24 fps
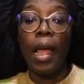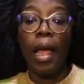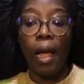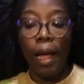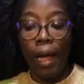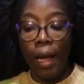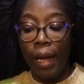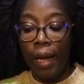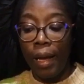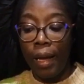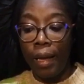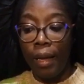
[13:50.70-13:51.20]

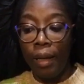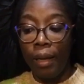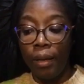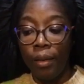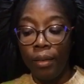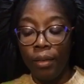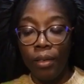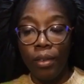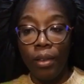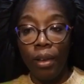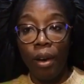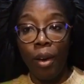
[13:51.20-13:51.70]

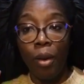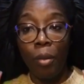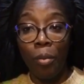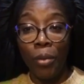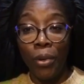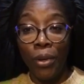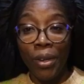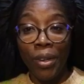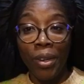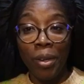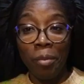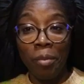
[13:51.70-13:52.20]
and I'll put
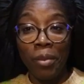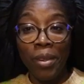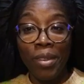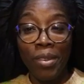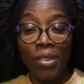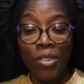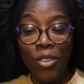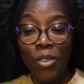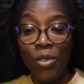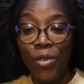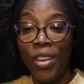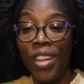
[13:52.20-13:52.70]
it up in the
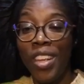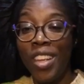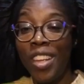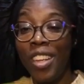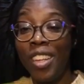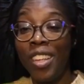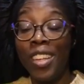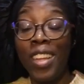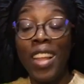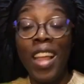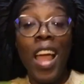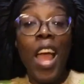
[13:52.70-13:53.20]

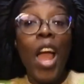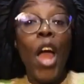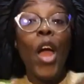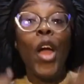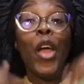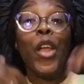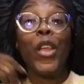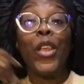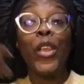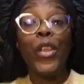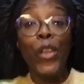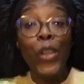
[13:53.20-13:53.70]
screen.
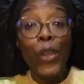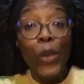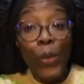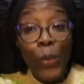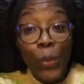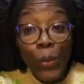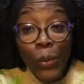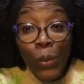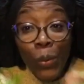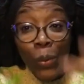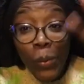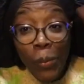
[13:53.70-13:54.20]

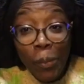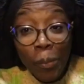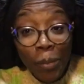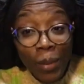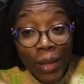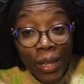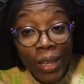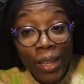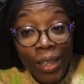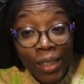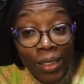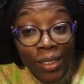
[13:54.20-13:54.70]
You
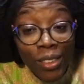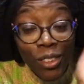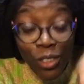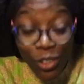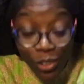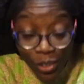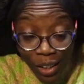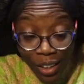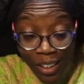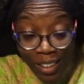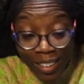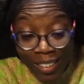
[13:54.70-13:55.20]
be the
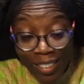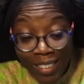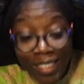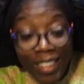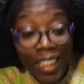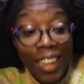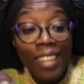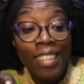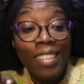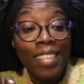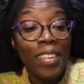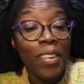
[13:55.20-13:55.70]
judge
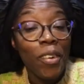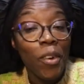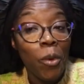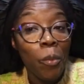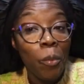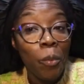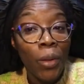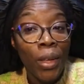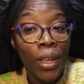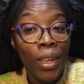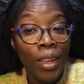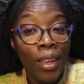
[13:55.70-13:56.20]
and tell
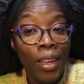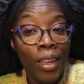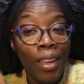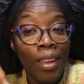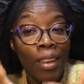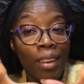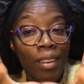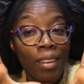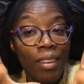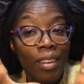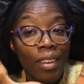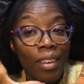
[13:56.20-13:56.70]
me
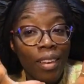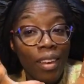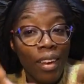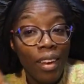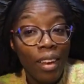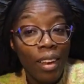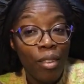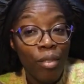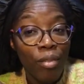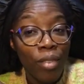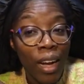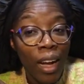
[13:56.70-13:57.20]

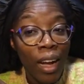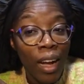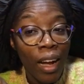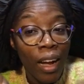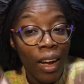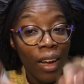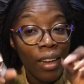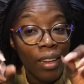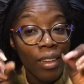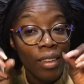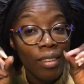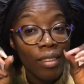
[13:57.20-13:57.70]
if
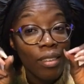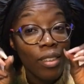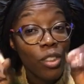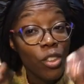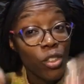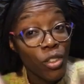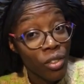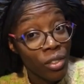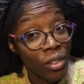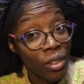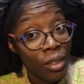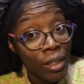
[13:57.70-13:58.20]
I
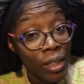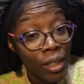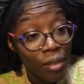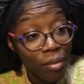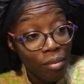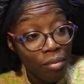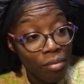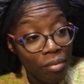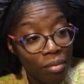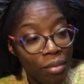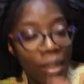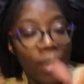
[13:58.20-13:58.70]
succeeded
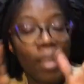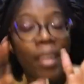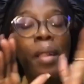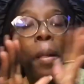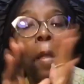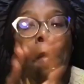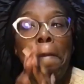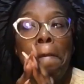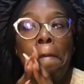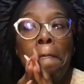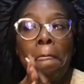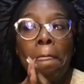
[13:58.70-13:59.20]

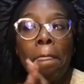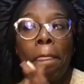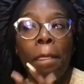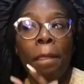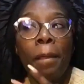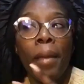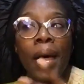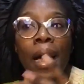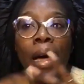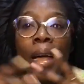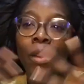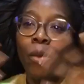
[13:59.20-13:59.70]

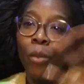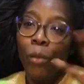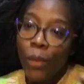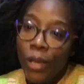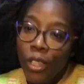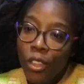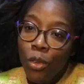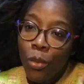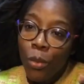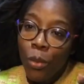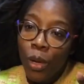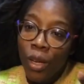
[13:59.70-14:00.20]
and
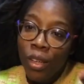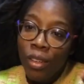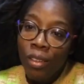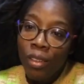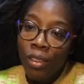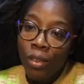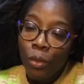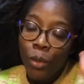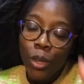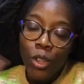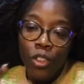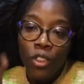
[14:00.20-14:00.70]
which
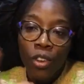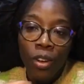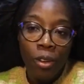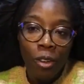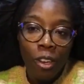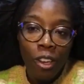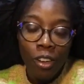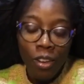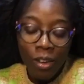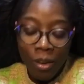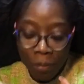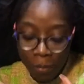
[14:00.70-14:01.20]

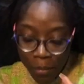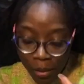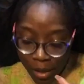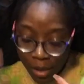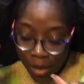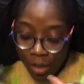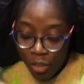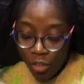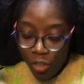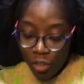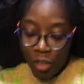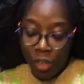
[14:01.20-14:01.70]
color
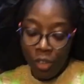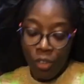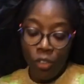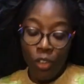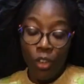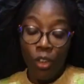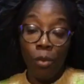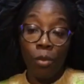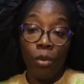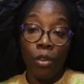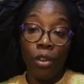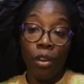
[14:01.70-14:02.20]
combination in
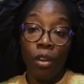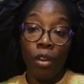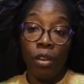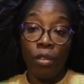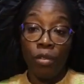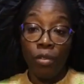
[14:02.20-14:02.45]
terms of